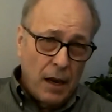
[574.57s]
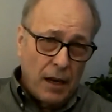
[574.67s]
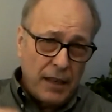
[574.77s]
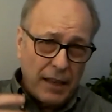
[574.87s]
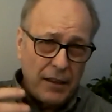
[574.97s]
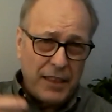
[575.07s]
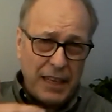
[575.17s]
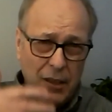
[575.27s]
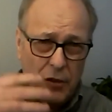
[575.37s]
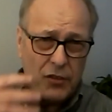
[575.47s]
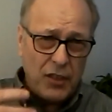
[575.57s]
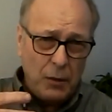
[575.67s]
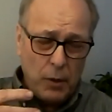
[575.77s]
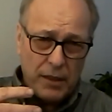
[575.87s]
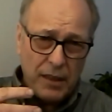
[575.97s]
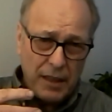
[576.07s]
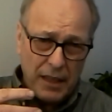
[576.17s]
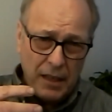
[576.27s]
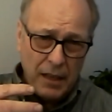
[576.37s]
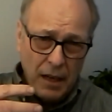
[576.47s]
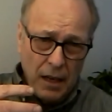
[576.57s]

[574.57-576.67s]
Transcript: Another thing you see with the